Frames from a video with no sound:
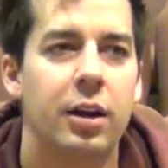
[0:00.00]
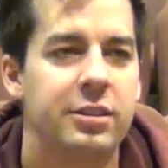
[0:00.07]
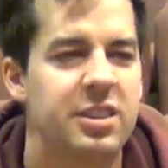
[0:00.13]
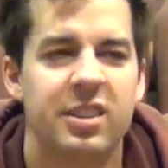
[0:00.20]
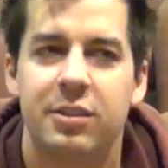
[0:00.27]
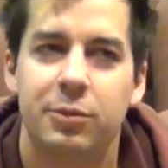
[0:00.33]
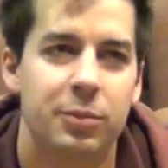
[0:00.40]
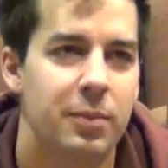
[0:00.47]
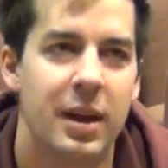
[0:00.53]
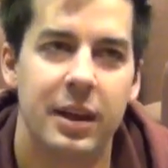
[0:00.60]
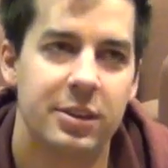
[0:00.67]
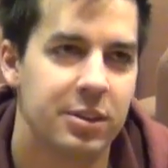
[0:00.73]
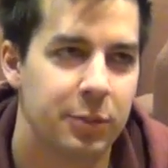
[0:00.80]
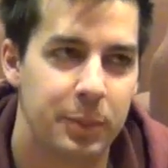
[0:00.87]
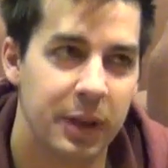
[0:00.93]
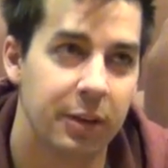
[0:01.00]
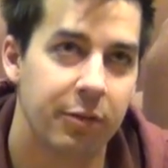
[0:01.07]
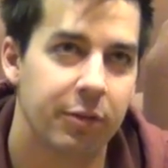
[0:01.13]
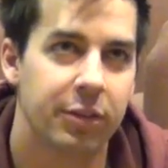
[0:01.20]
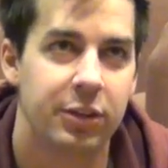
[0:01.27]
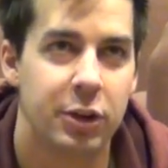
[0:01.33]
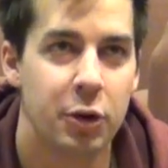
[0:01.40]
just being
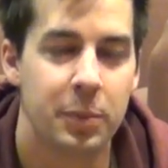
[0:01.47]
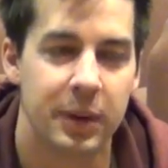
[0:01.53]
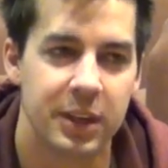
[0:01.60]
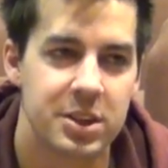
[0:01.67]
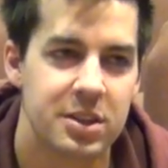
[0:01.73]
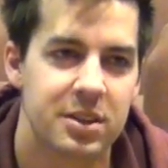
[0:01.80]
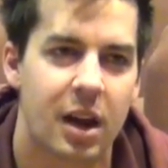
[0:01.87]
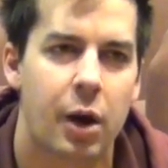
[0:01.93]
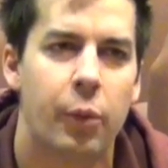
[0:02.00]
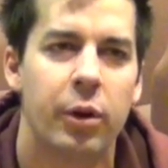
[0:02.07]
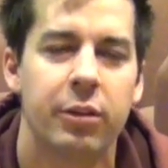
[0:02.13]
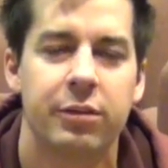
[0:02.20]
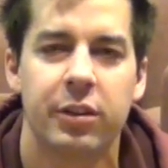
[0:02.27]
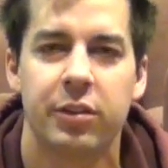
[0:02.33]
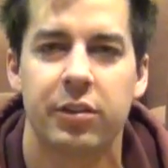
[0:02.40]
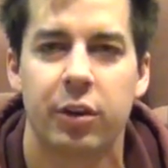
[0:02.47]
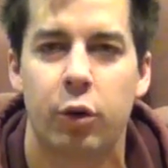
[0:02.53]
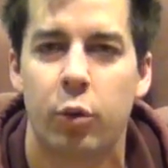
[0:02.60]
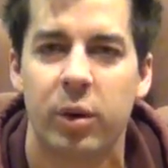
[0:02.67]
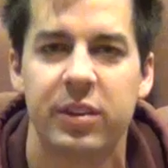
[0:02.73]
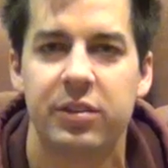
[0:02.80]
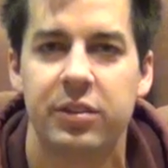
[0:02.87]
stupid. She's like, I wonder if there's a
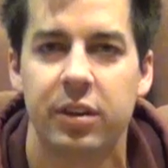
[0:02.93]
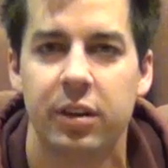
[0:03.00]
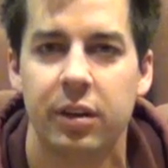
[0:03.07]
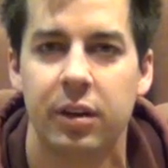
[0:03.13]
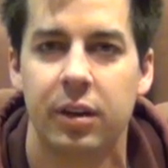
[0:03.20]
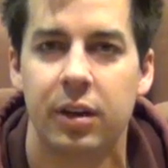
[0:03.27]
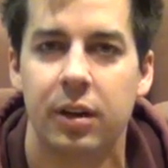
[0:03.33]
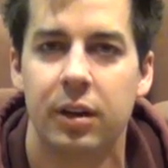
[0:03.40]
Christian